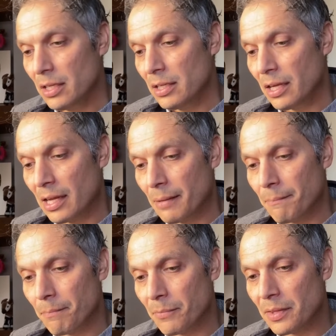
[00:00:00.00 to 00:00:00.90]

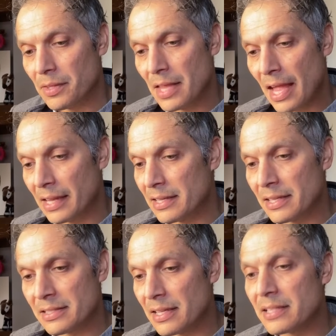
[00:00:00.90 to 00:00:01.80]
and
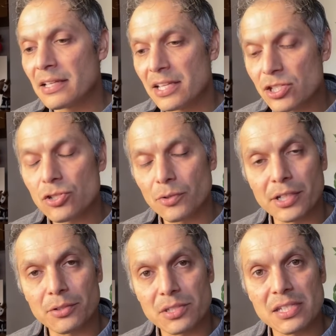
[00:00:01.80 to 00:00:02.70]
it's a
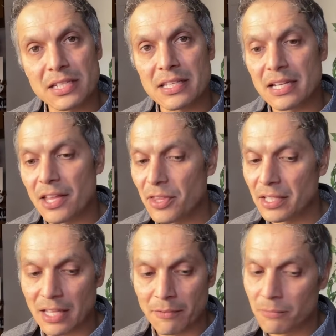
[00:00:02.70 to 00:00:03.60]
historical city that I
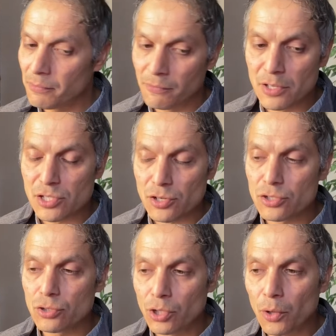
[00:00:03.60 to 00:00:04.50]
think that
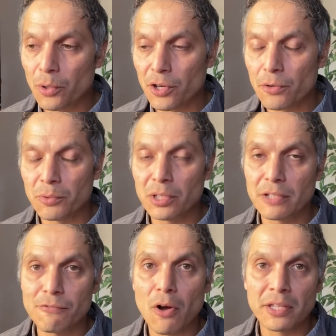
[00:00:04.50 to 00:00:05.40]
visitors who go there really
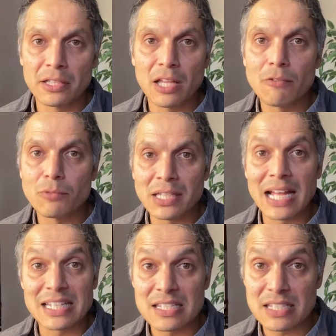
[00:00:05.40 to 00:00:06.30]
fall in love with
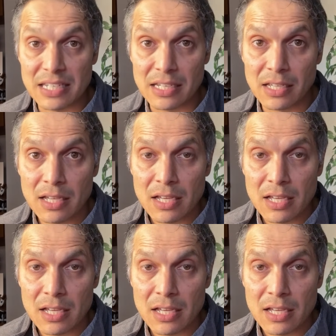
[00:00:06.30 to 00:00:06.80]
that city.